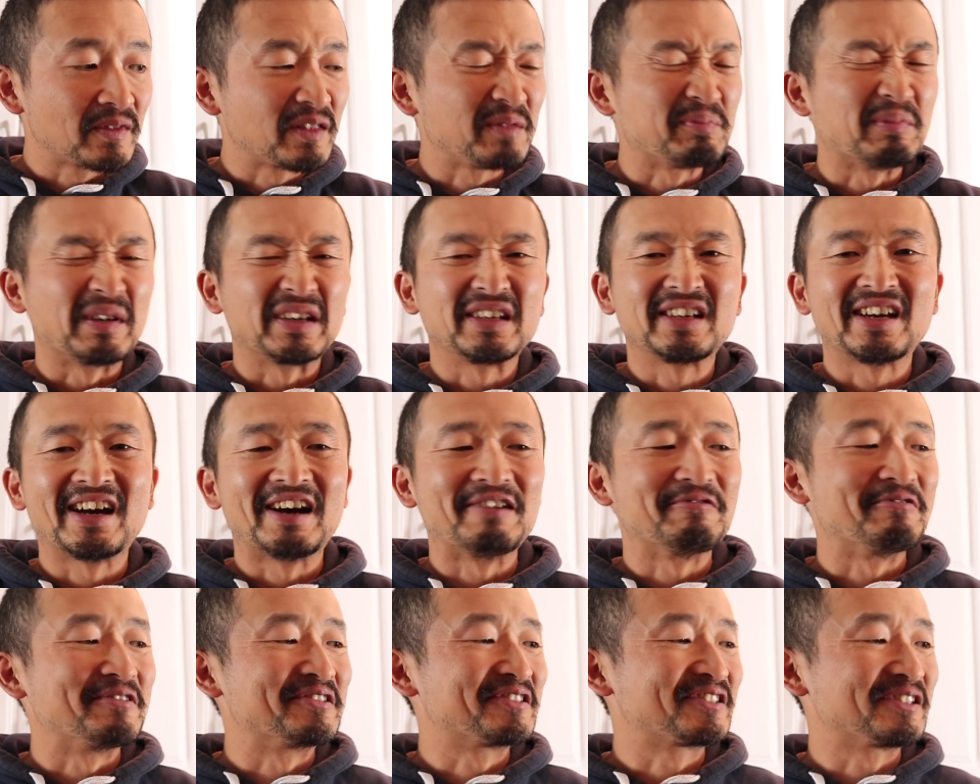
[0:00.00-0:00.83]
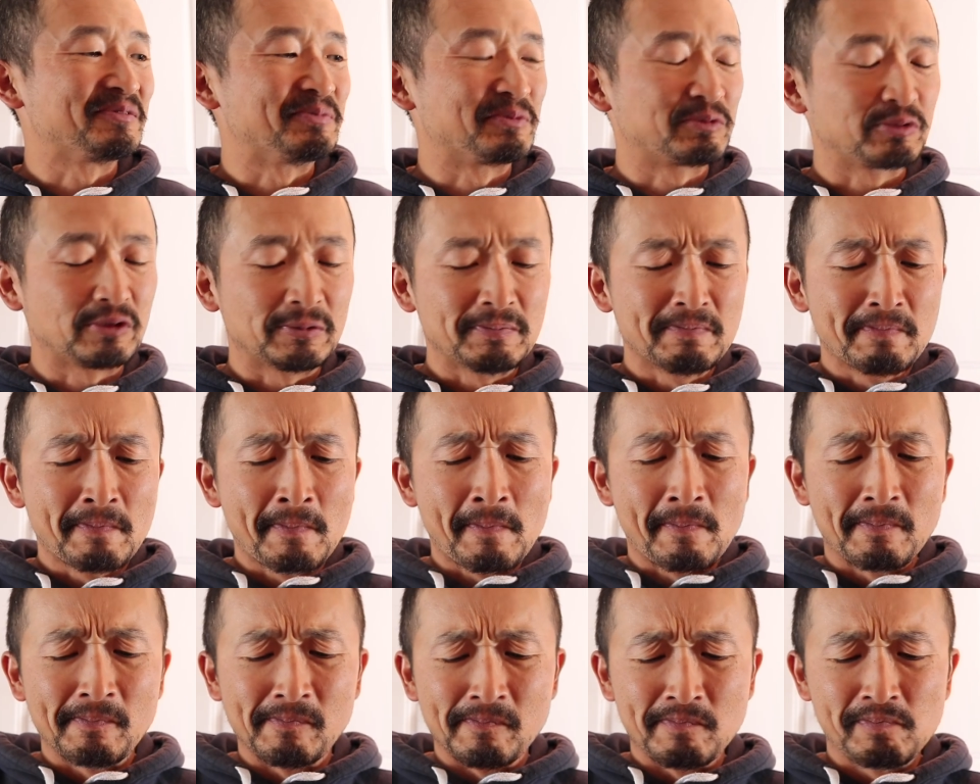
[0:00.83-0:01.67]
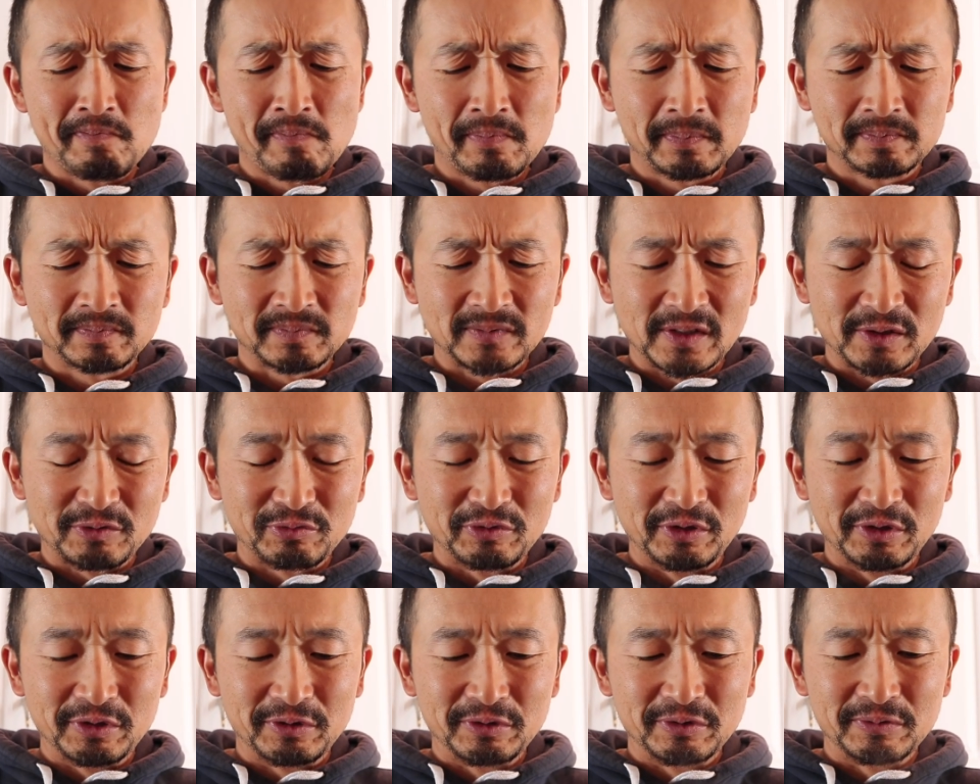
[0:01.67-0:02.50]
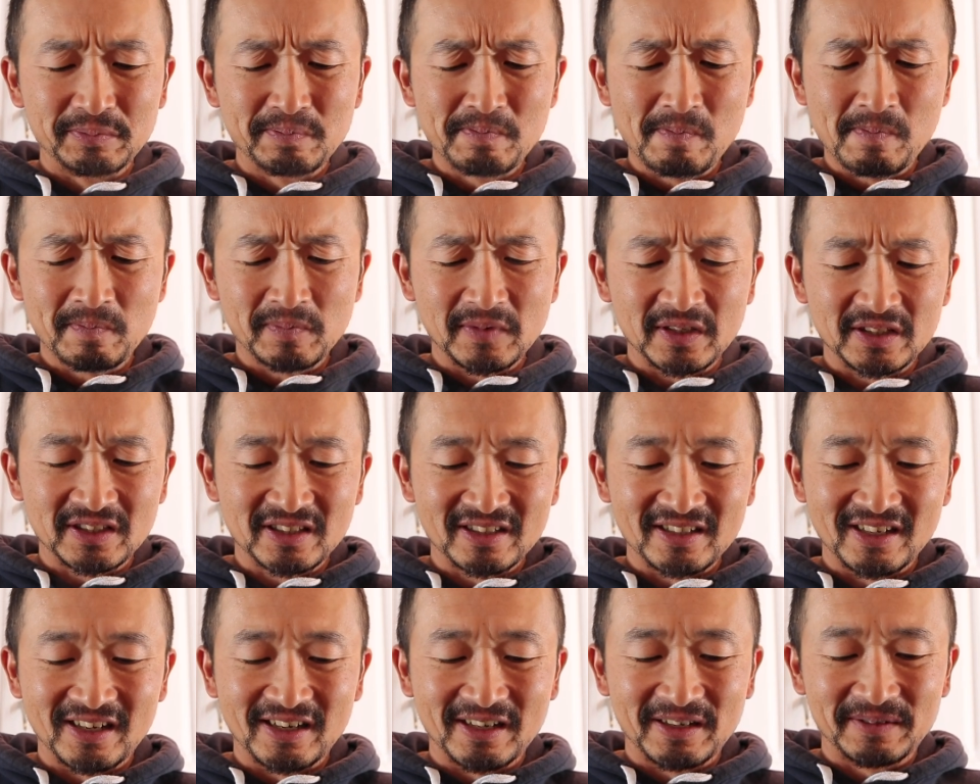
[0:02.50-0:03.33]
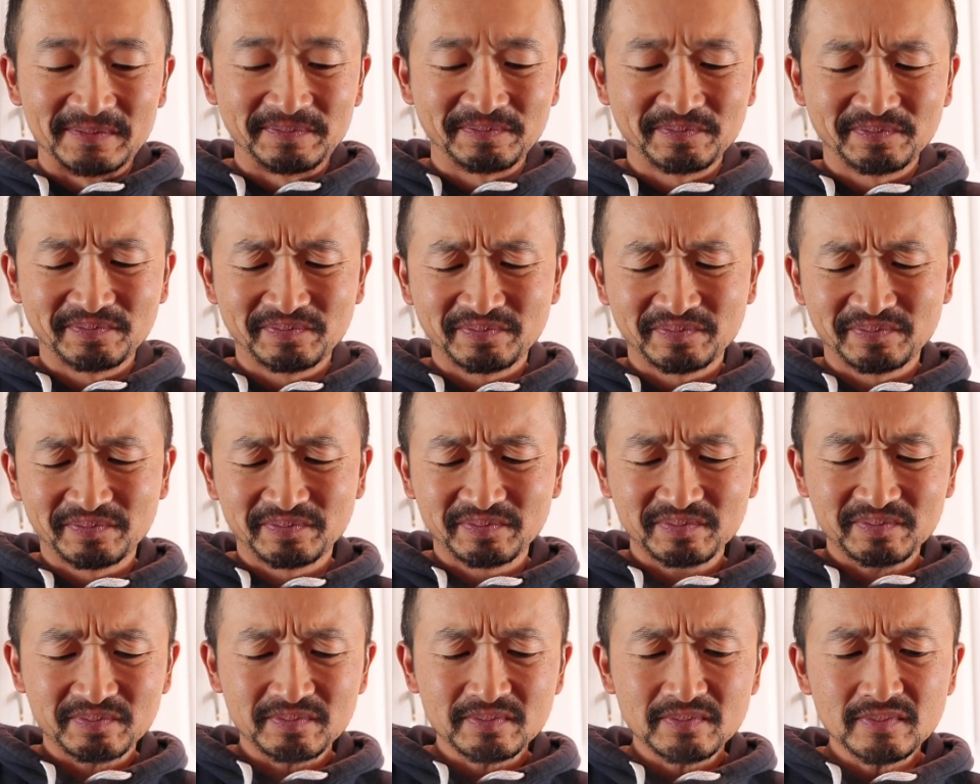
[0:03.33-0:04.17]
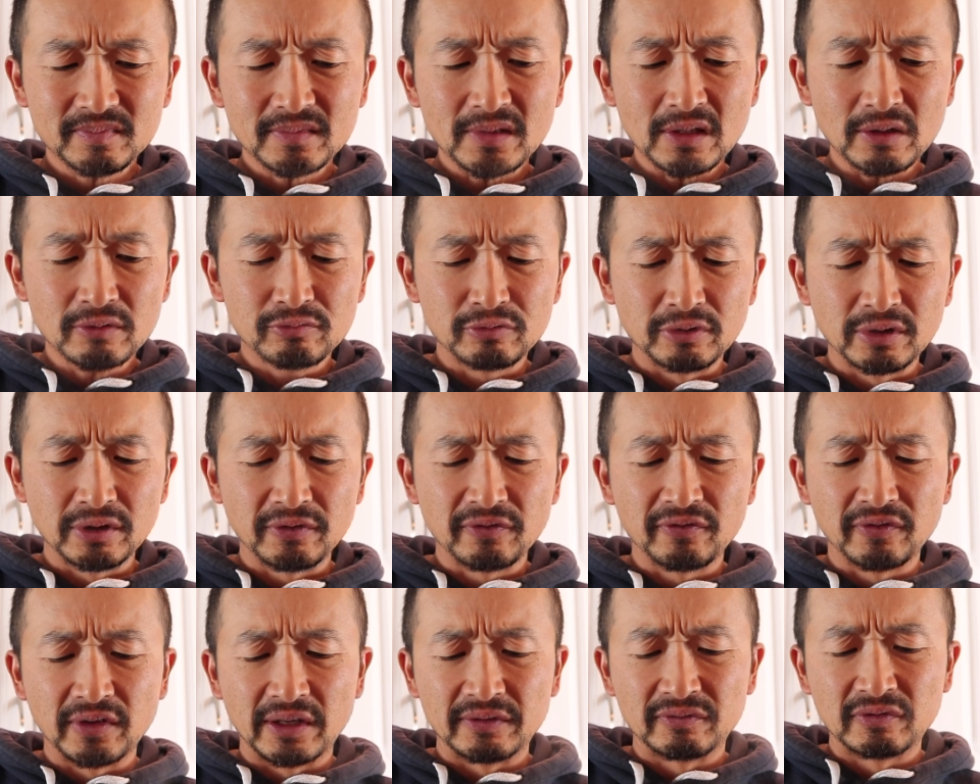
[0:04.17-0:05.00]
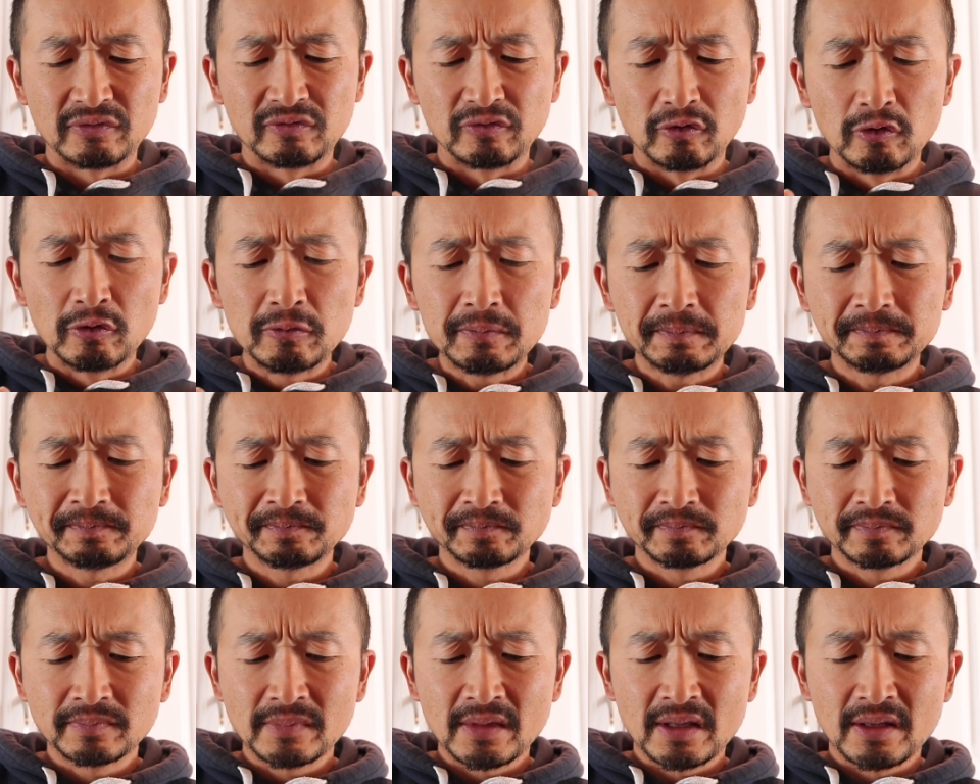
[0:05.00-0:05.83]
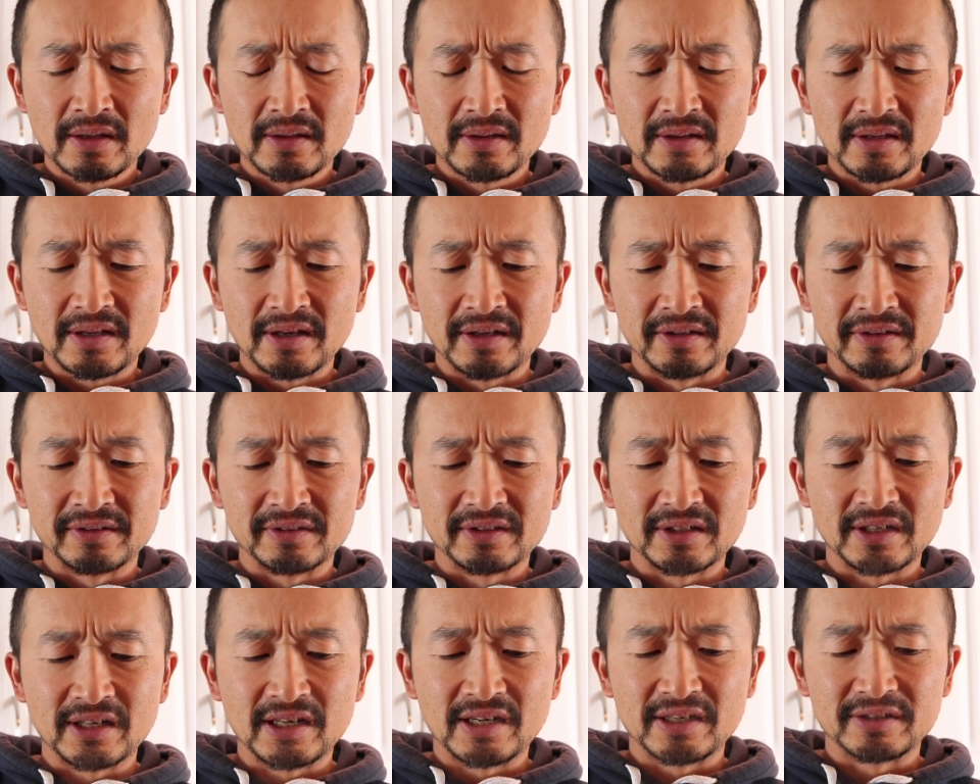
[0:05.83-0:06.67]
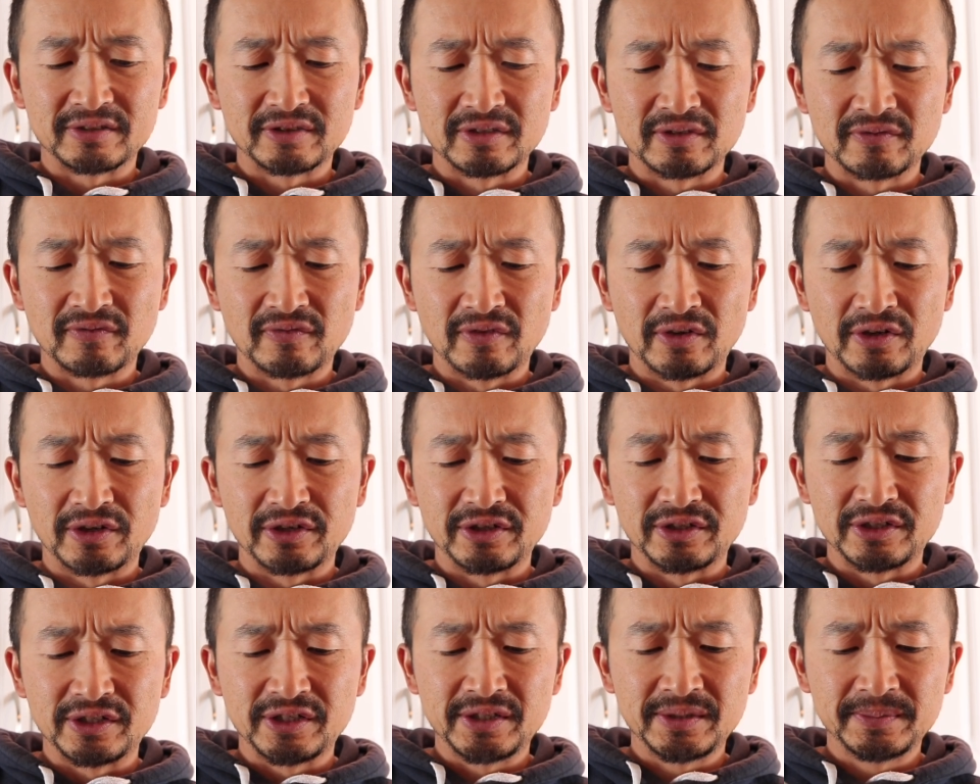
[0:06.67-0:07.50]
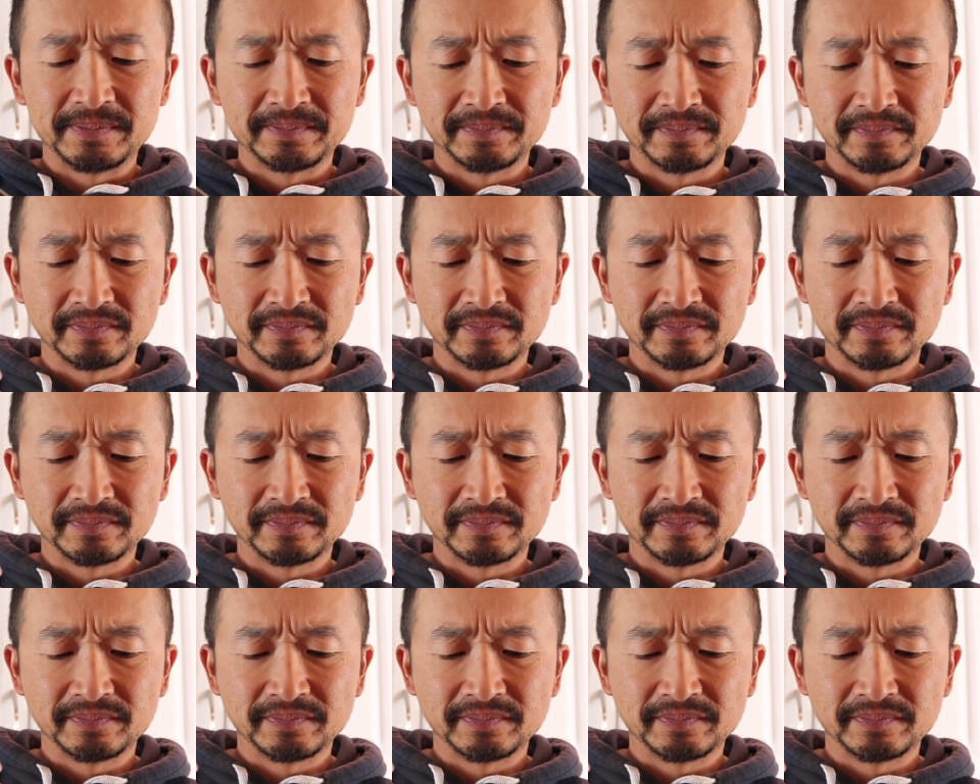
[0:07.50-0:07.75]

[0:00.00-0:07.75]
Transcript: My cat wants some too. It's really good. It's really flavorful and just very.